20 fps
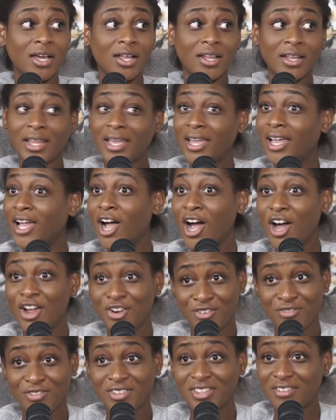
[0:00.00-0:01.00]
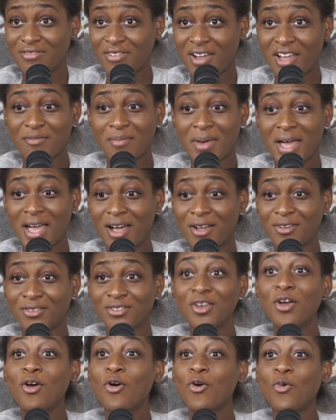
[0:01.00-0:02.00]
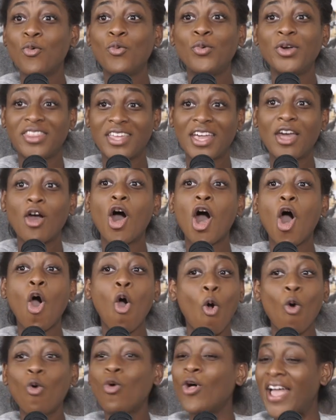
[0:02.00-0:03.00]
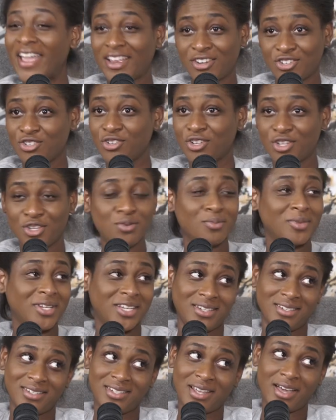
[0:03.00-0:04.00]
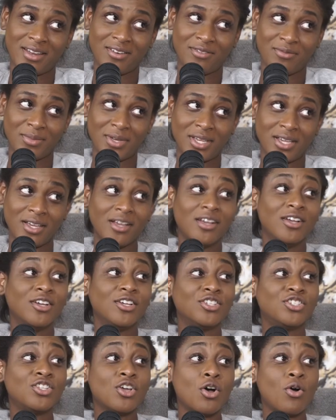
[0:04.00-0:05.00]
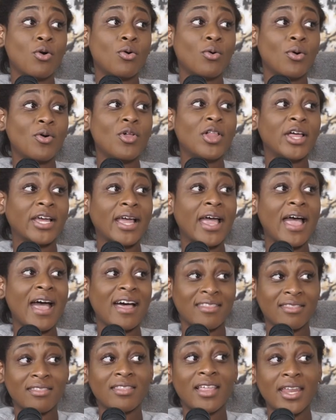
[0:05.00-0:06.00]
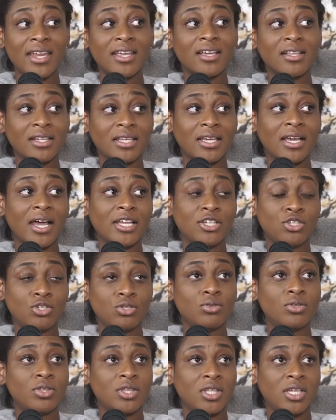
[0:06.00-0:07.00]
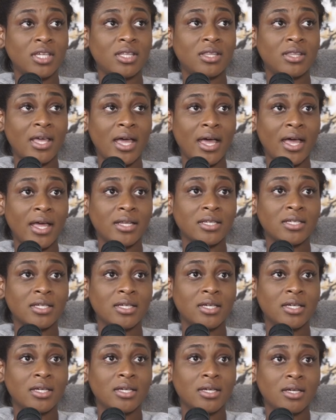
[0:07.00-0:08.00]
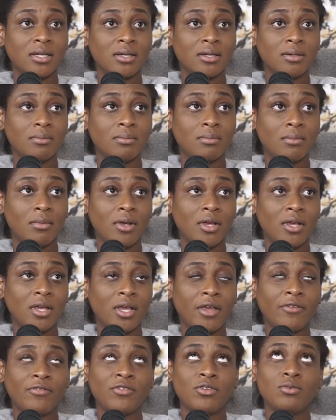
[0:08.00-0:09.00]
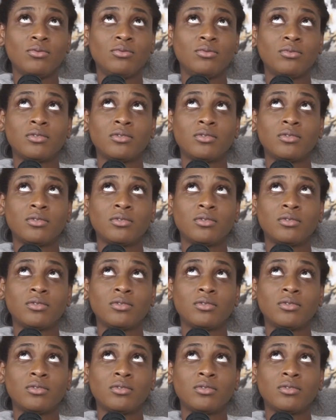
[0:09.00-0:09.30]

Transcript: like 155 pounds with a whole extra human inside of me. So, like athletically, I do think that if you